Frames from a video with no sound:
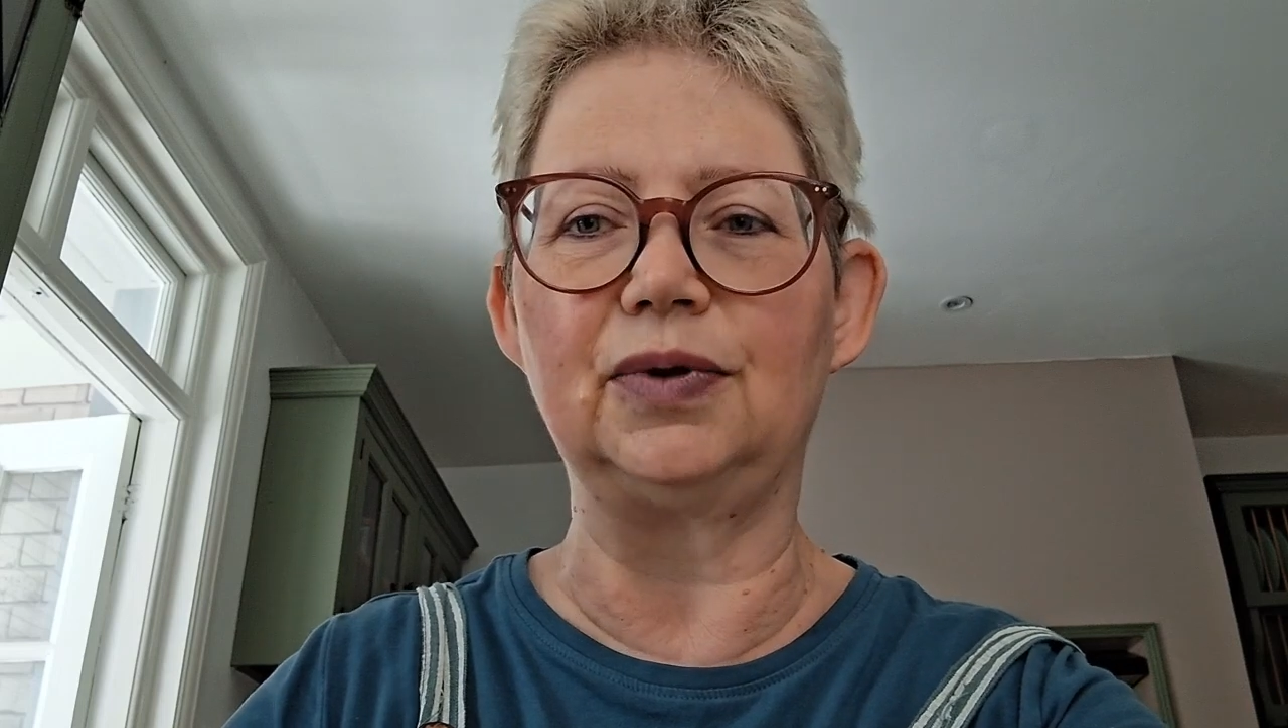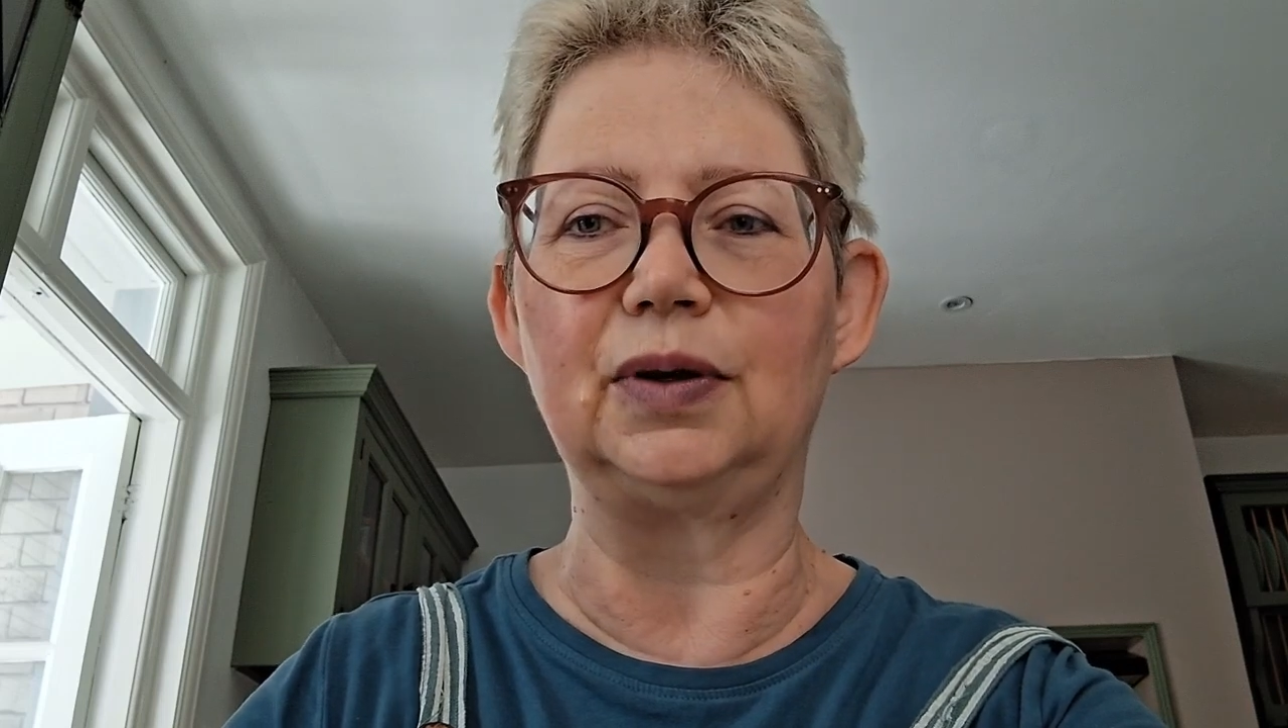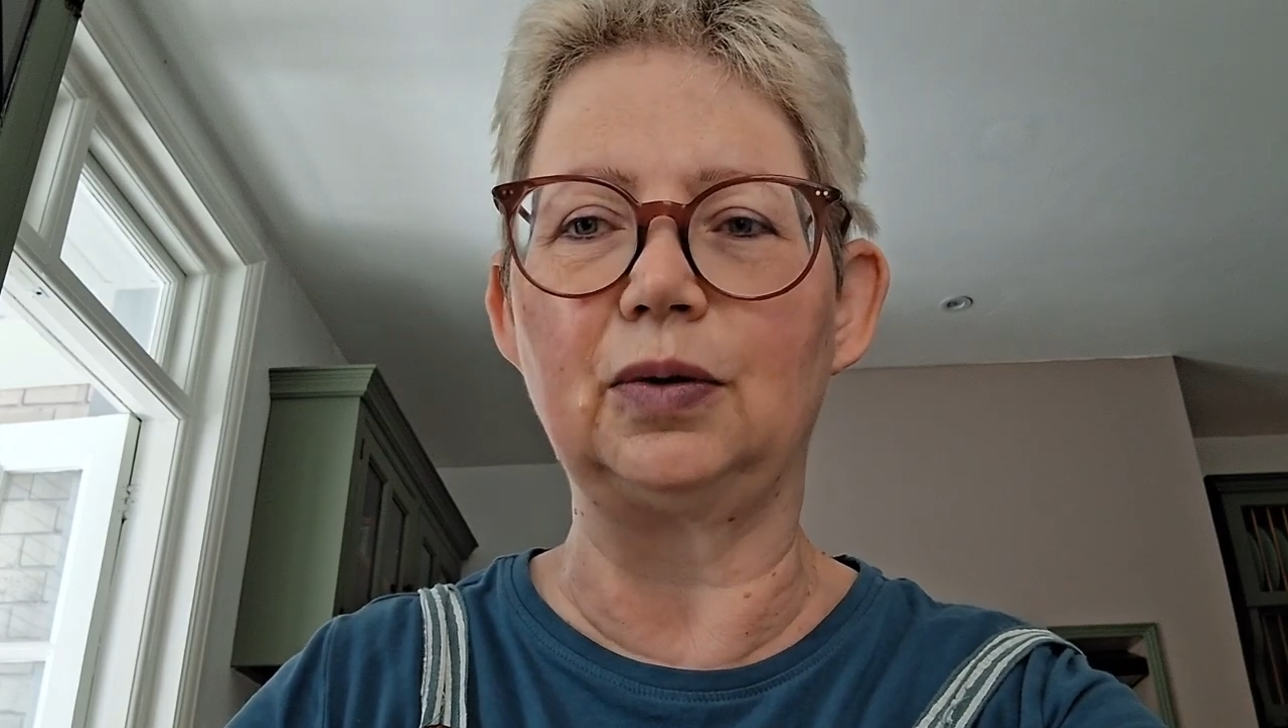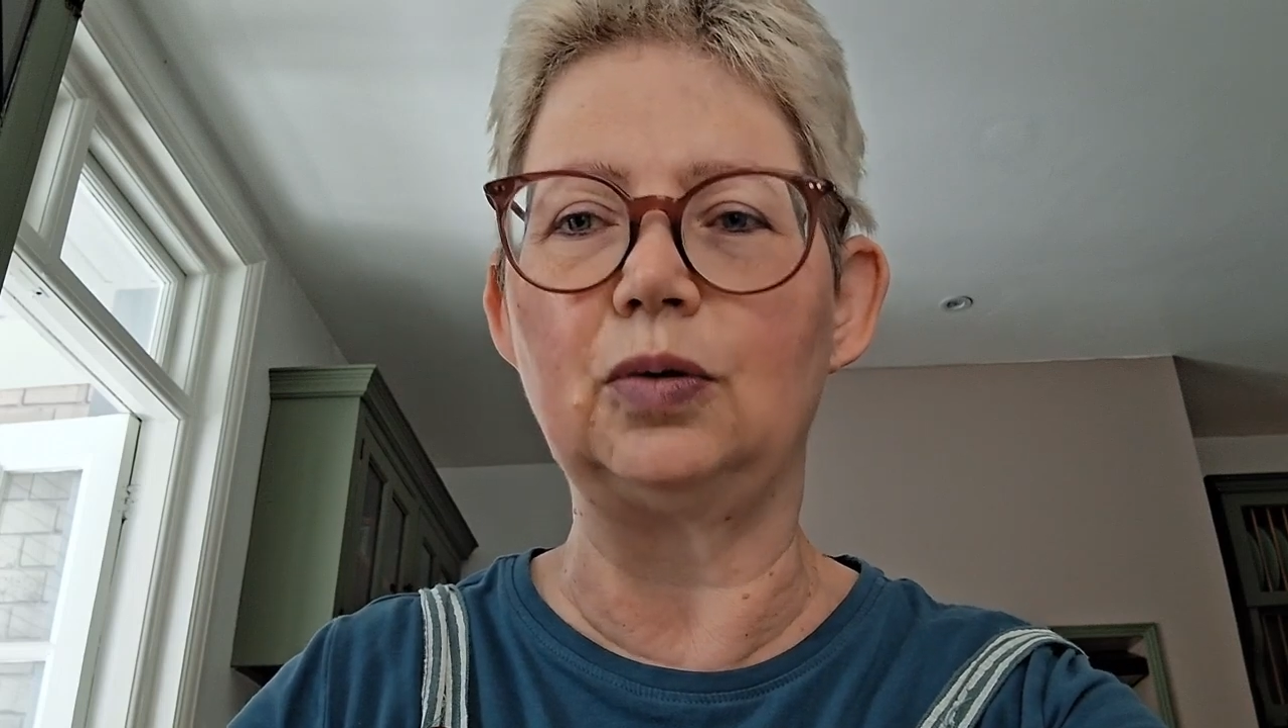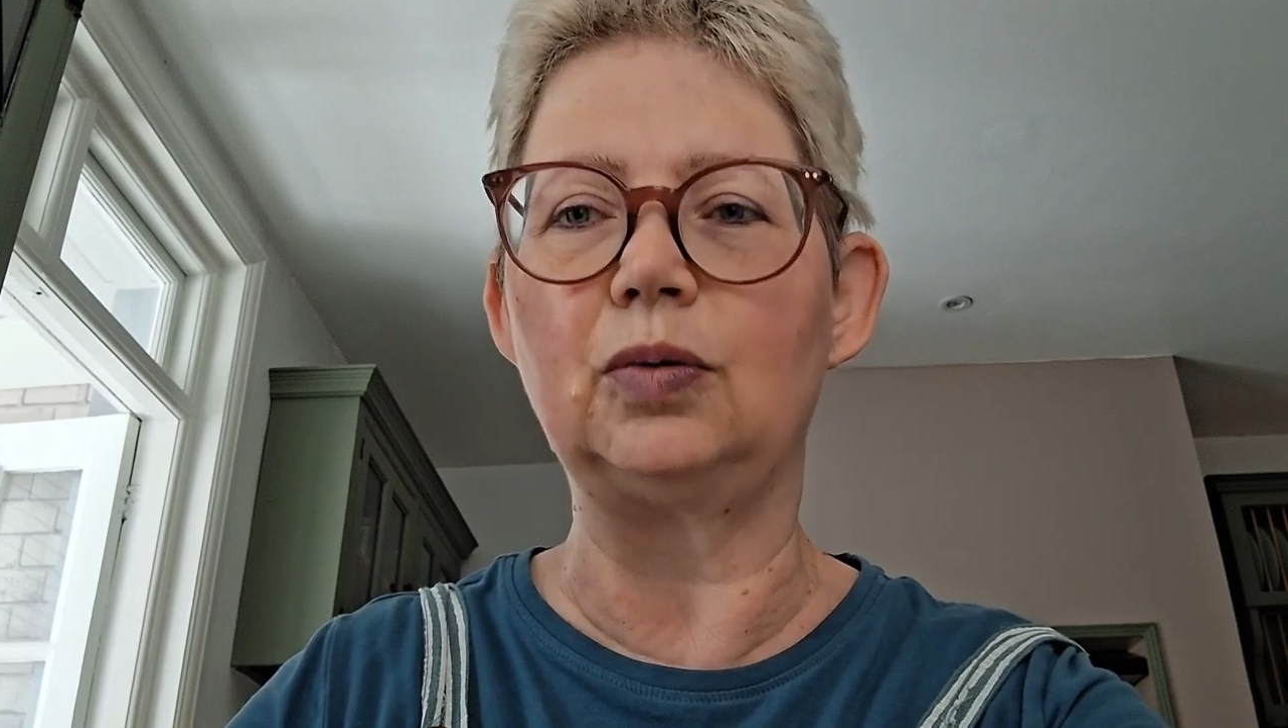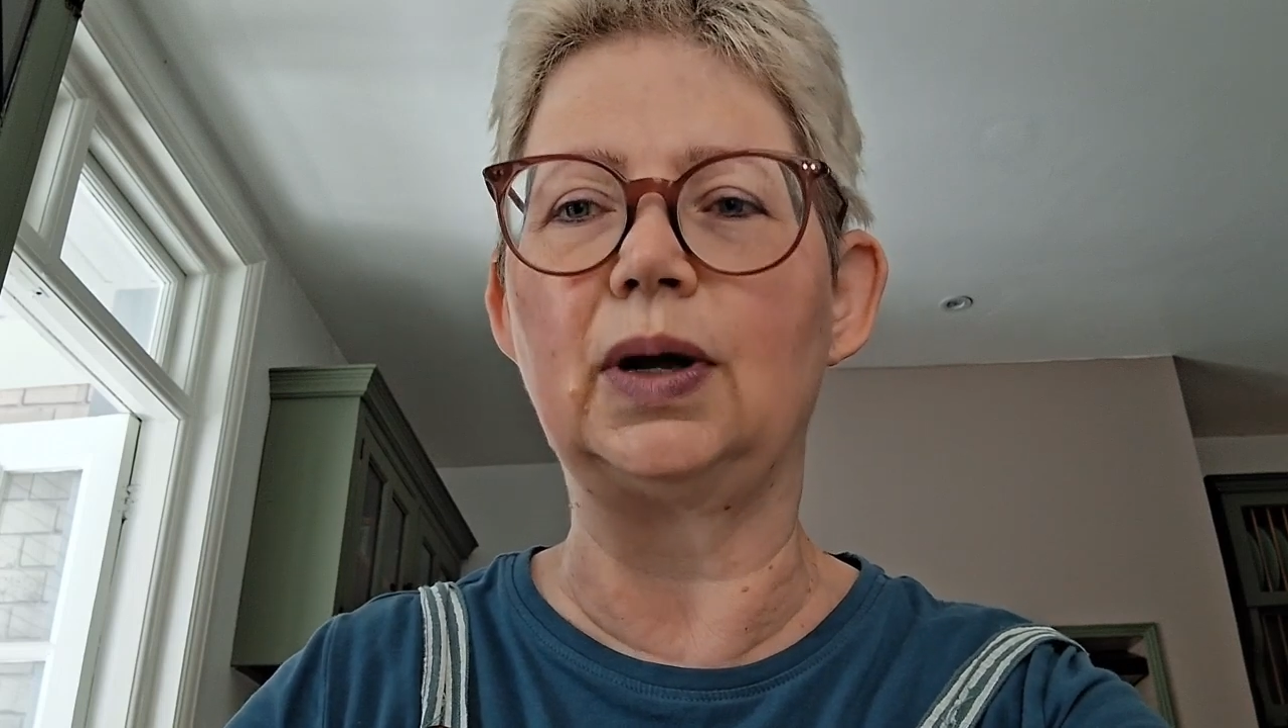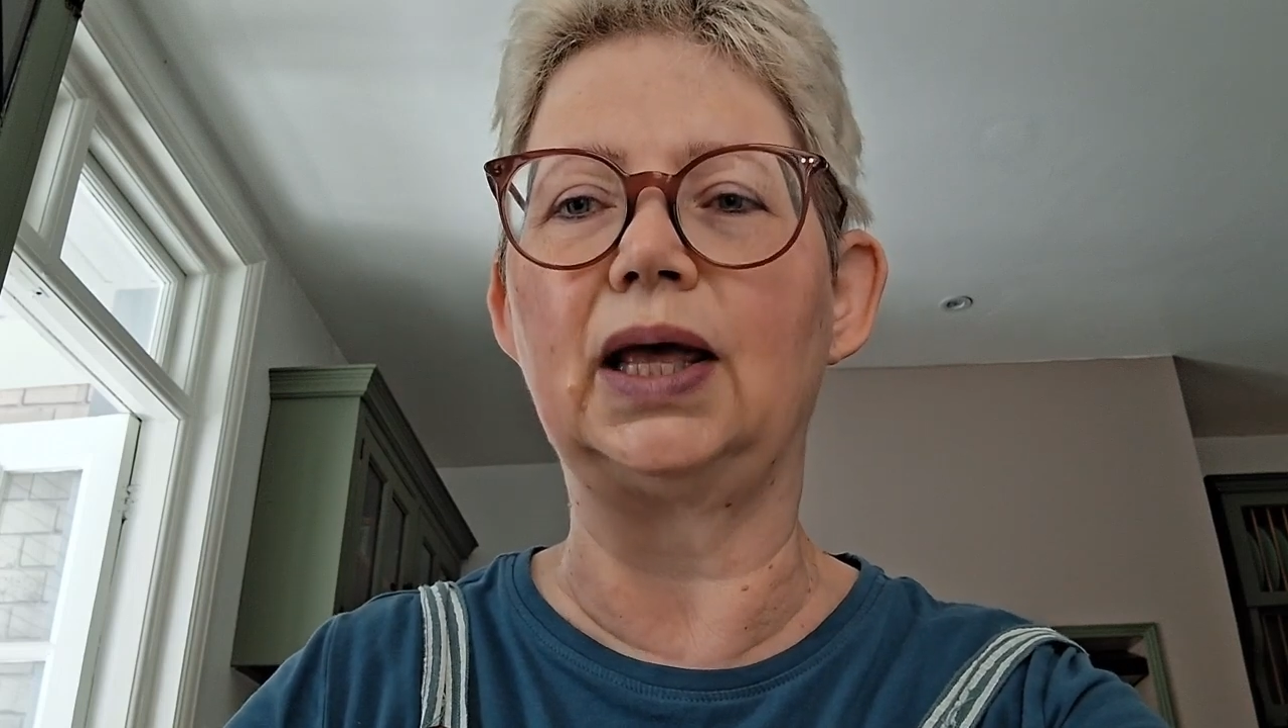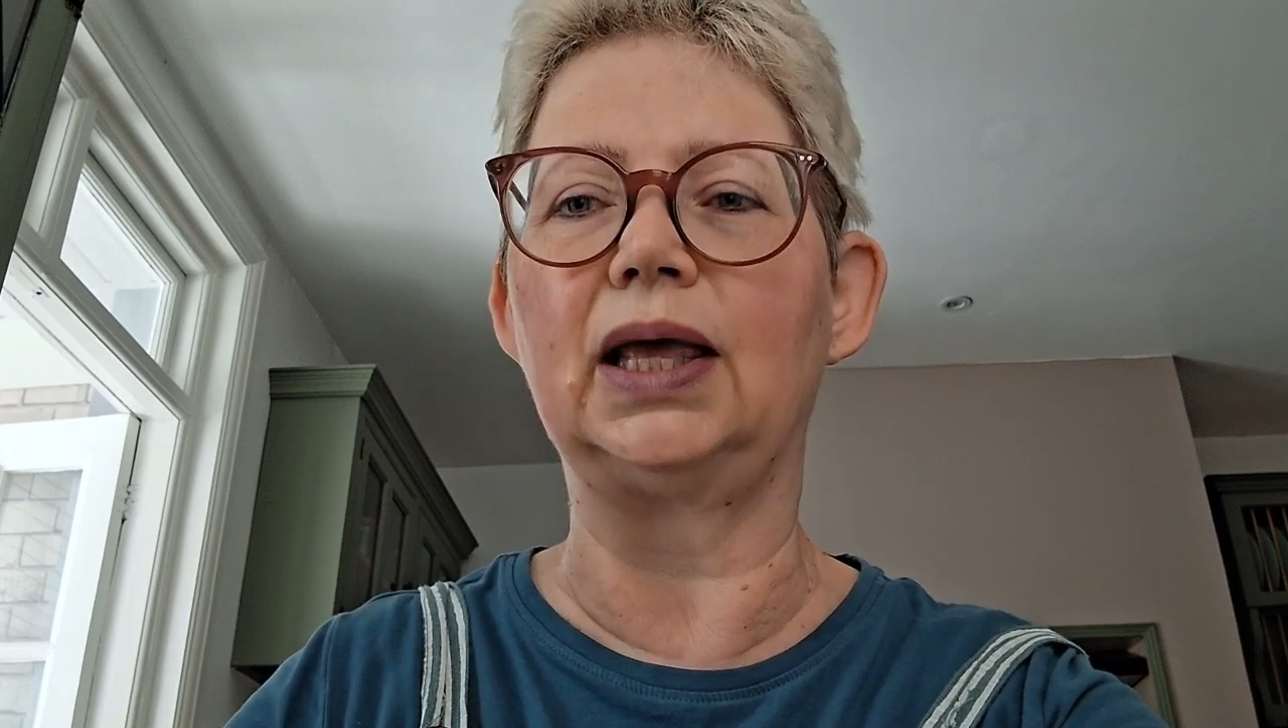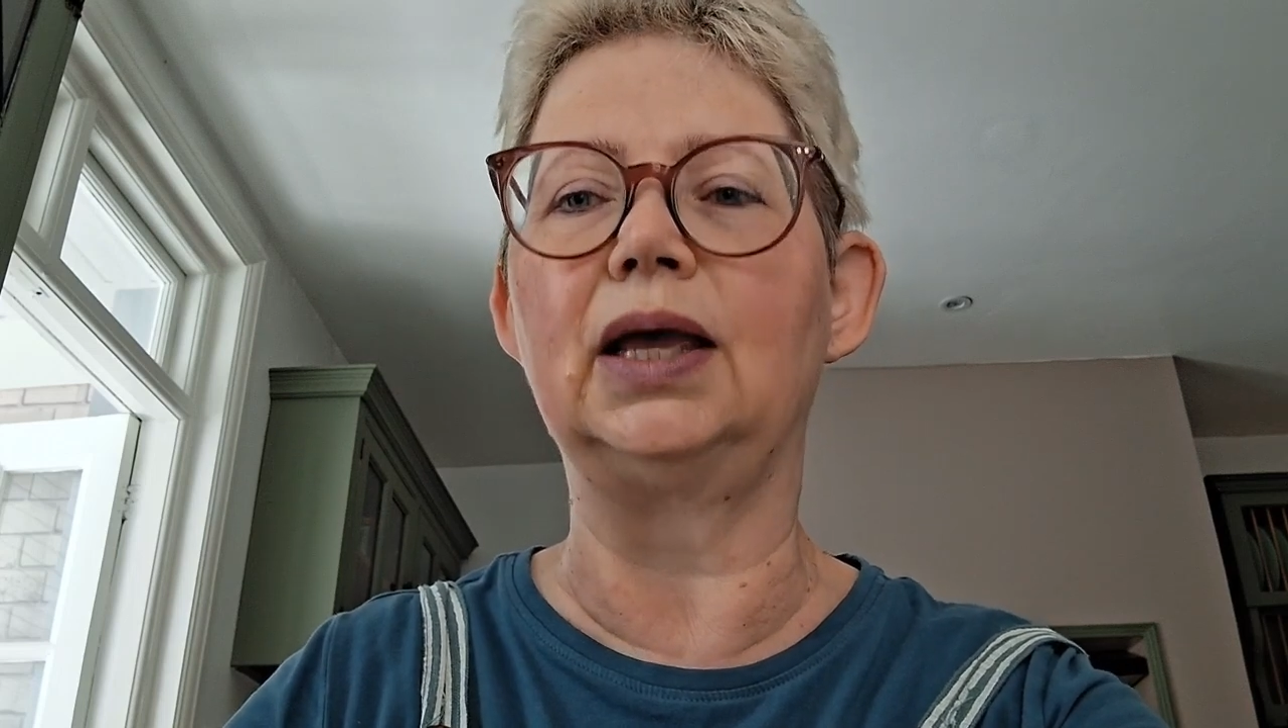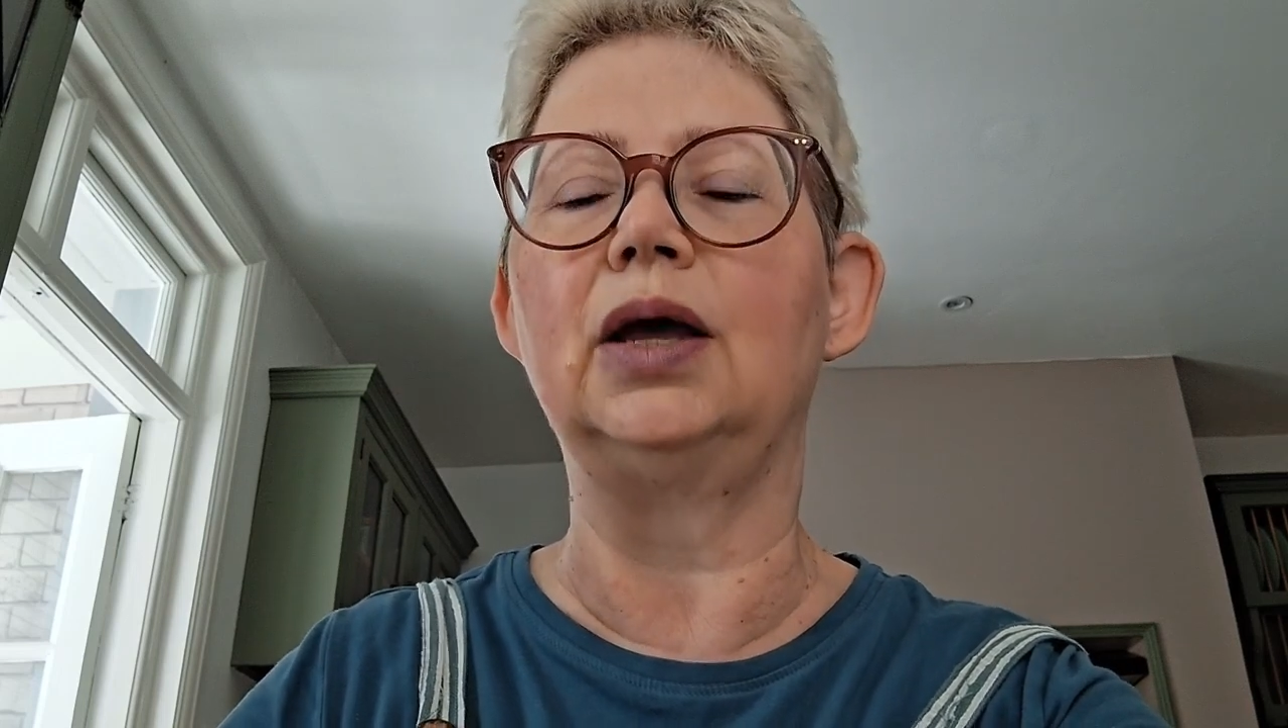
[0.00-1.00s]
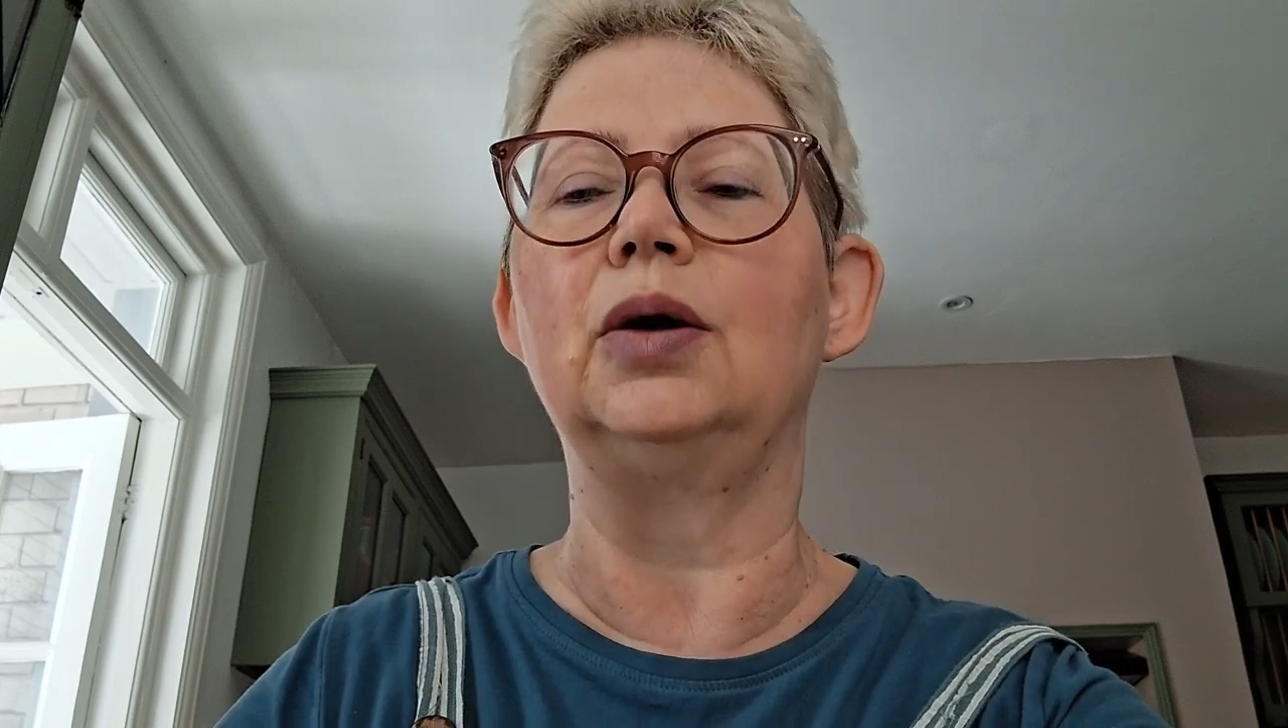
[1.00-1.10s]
the hallway